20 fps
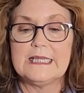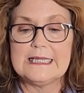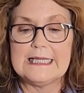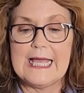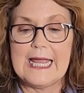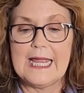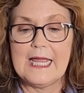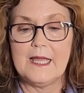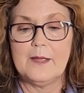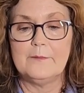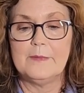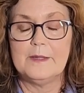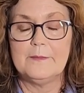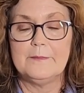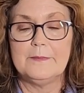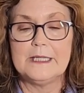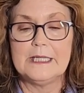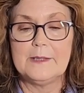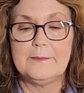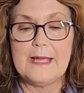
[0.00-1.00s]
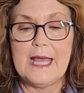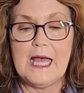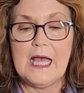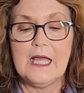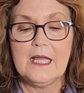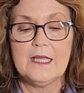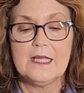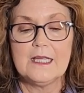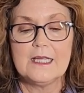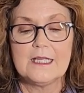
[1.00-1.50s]
Lamb mini
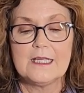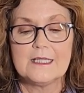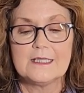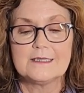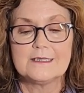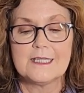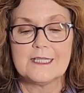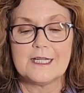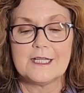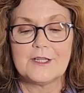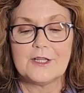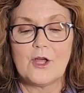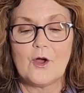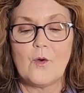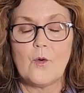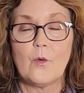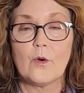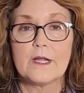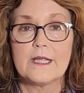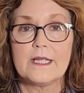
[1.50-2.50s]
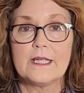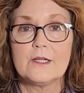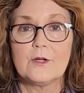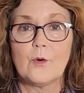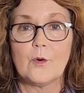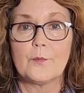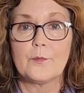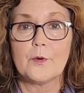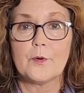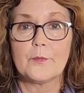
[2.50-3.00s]
bag, done on the
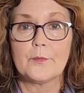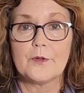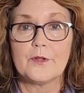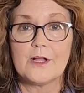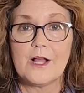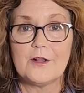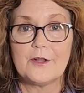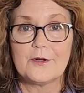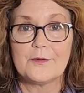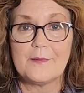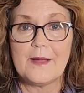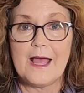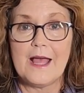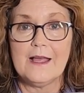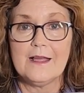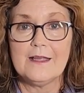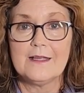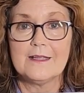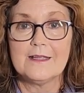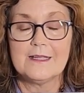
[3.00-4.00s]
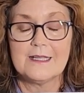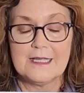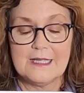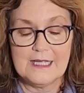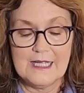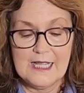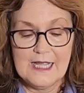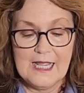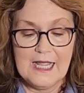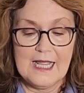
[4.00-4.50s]
orchid or purple colored bag.
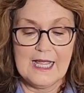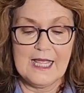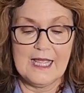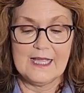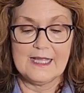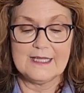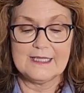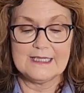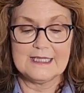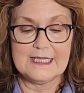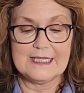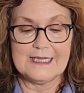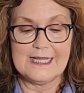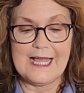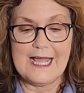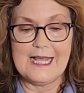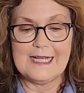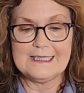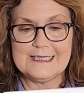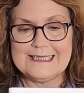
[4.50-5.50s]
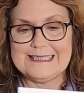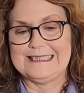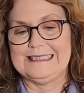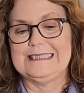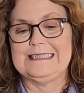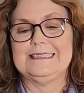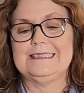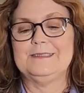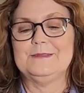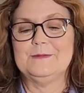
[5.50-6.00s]
And last,
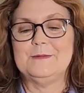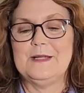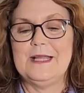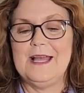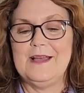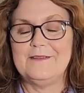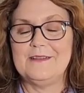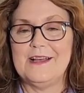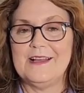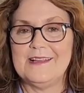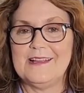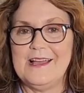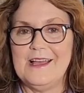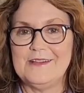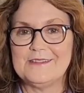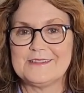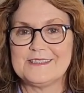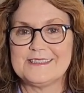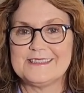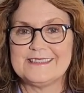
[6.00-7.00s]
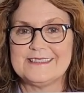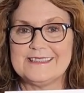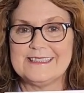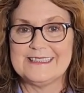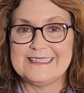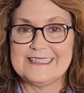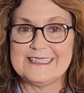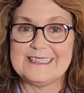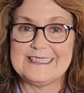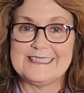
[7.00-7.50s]
we have I Count.
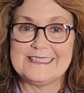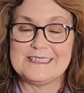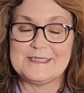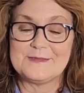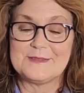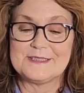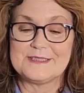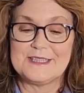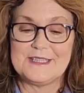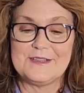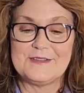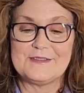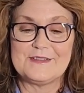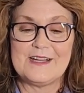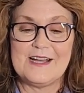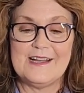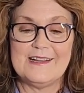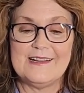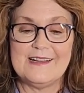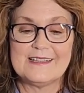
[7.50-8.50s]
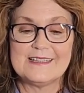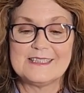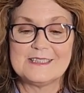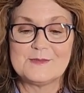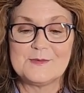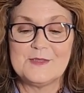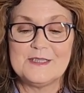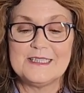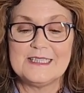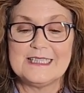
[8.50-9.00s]
This one's cute. I like
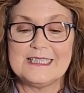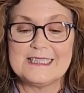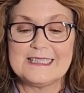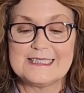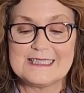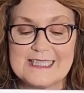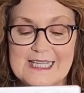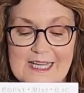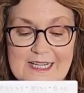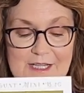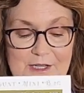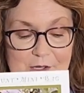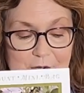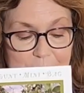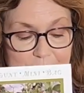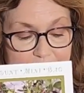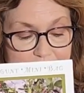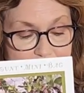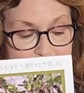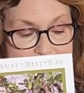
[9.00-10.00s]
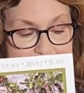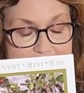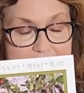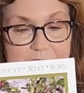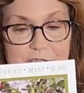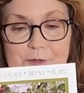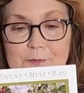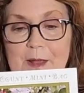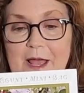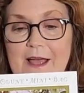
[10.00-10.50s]
this one, and it's got to go with my
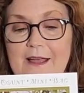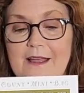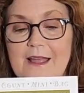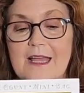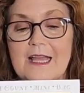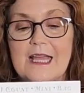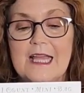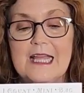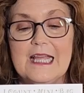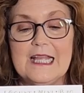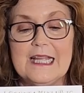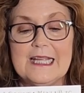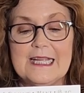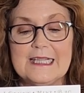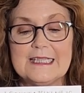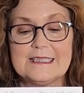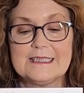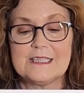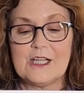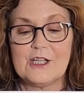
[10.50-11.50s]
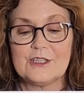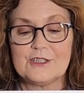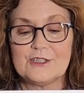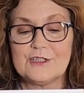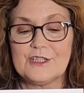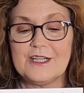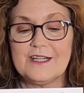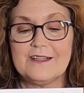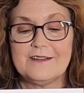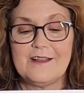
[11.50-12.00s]
stitch bag. It's also
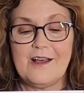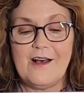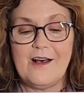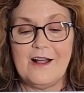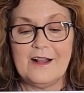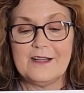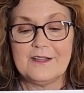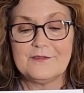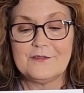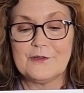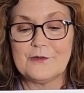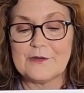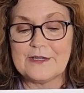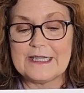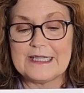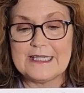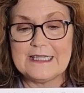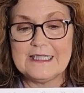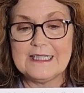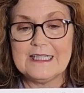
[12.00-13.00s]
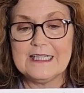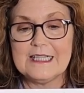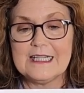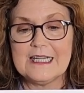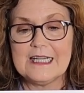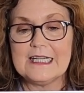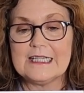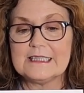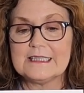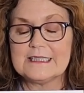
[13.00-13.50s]
done on the olive green.
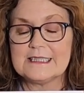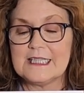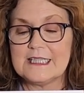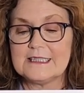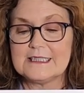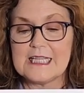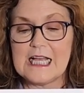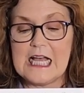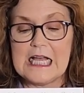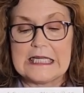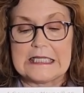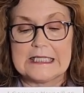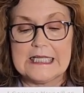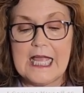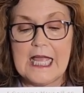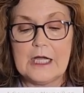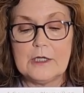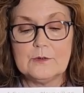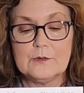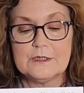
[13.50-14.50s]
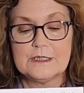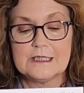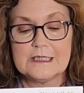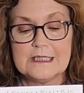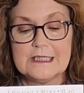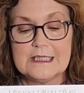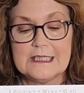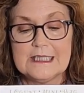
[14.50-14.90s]
It says I Count.